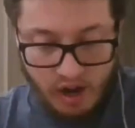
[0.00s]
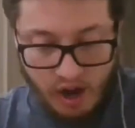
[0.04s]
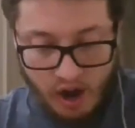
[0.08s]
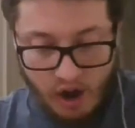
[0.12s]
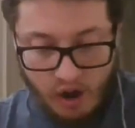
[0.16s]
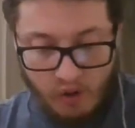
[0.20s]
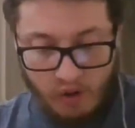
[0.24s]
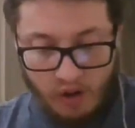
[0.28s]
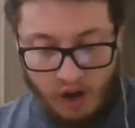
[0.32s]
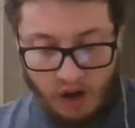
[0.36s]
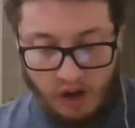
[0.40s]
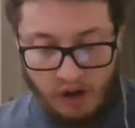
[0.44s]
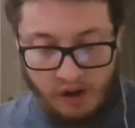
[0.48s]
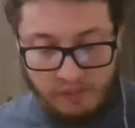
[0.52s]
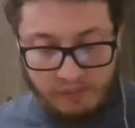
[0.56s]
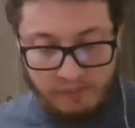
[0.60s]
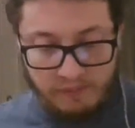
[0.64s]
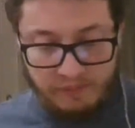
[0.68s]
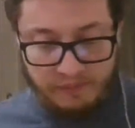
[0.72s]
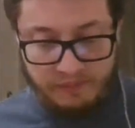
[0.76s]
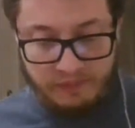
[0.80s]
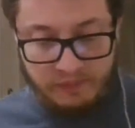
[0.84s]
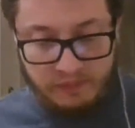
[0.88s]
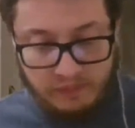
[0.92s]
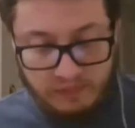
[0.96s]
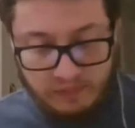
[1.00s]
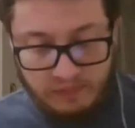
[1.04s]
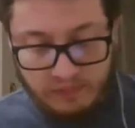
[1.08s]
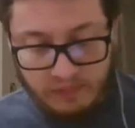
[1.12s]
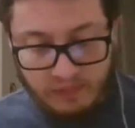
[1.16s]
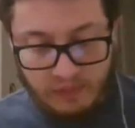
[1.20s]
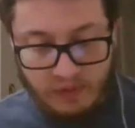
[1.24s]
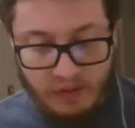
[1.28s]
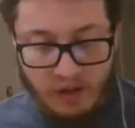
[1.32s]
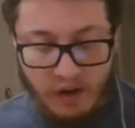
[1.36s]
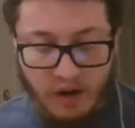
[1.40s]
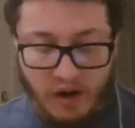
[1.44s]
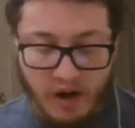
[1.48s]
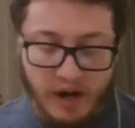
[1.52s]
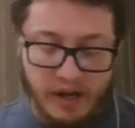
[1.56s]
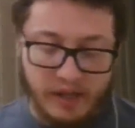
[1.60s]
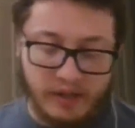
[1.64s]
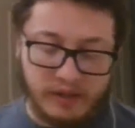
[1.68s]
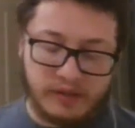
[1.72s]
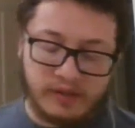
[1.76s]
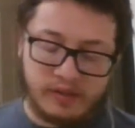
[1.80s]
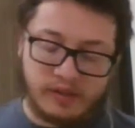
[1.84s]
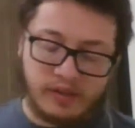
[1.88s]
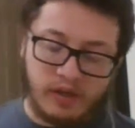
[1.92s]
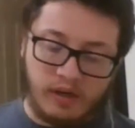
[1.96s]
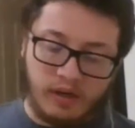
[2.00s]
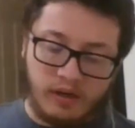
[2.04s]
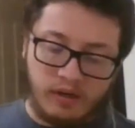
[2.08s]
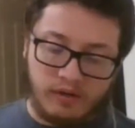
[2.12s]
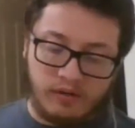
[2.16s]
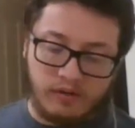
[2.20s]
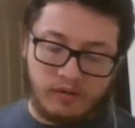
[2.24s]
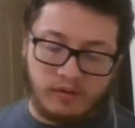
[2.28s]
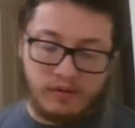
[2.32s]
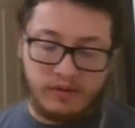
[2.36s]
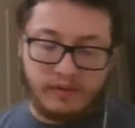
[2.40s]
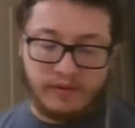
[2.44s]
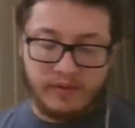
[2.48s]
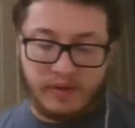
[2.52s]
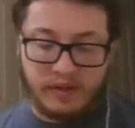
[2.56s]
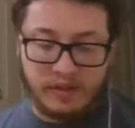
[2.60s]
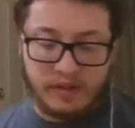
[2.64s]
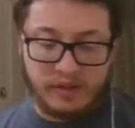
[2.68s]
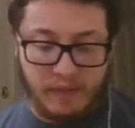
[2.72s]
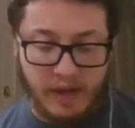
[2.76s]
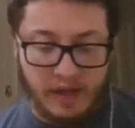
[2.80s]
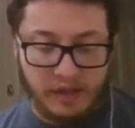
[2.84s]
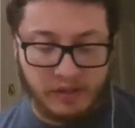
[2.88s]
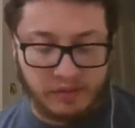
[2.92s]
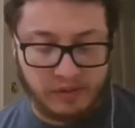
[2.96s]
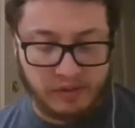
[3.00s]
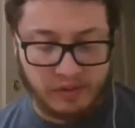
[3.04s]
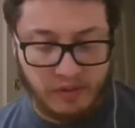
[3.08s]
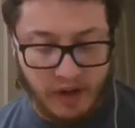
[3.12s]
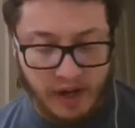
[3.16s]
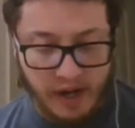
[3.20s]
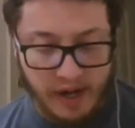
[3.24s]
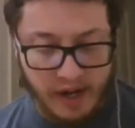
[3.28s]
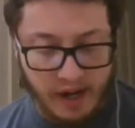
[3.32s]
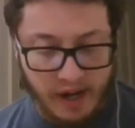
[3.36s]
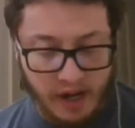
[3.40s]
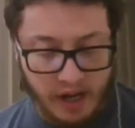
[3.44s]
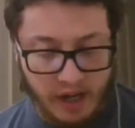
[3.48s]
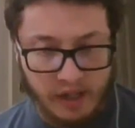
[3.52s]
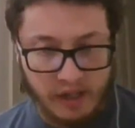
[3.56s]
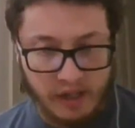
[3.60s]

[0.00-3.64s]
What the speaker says: no. All right, so this match was great.